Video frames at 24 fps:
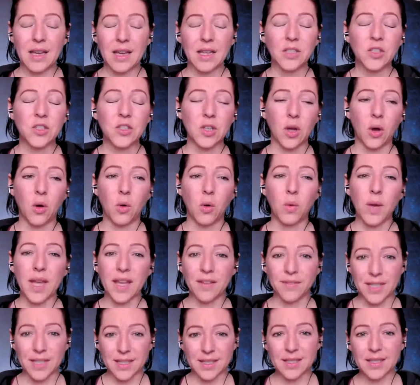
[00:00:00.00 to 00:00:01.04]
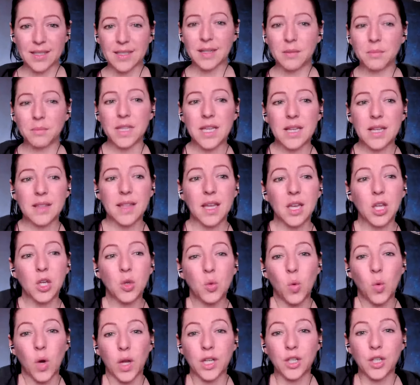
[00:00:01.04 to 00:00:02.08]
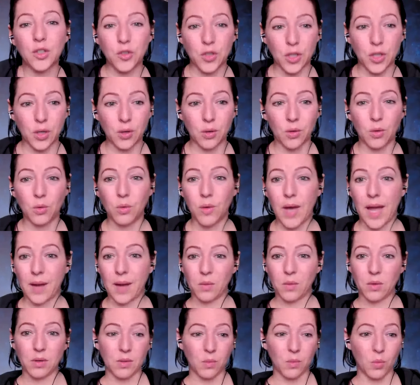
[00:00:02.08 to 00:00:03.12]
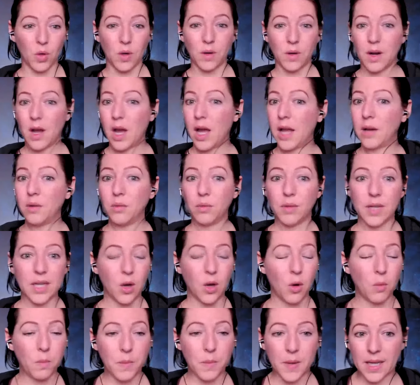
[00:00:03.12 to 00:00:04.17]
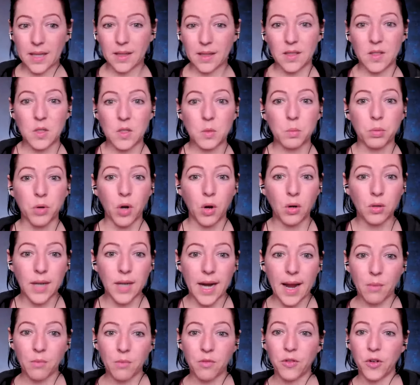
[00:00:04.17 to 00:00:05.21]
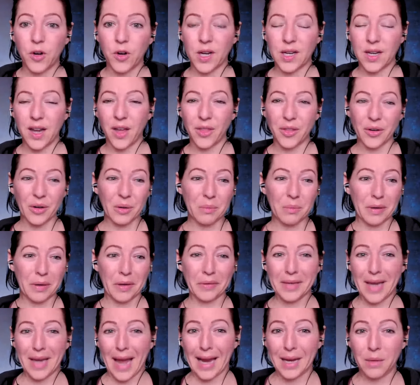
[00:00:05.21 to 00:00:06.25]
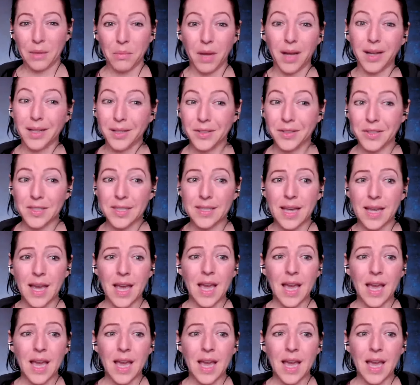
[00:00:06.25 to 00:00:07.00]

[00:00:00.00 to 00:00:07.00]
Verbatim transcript: So, if this is something that you want to do and we're not reopening this program for another about 9 months,